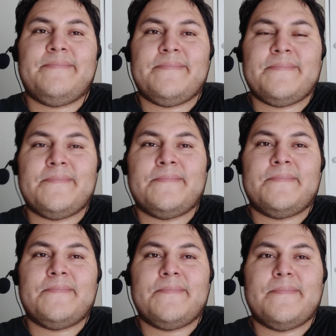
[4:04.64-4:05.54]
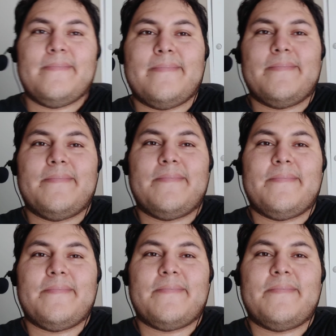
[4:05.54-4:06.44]

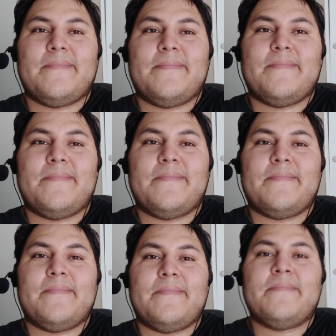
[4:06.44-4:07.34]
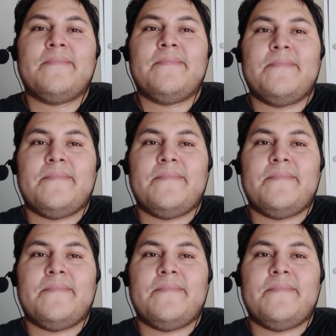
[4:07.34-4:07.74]
Nobody speaks.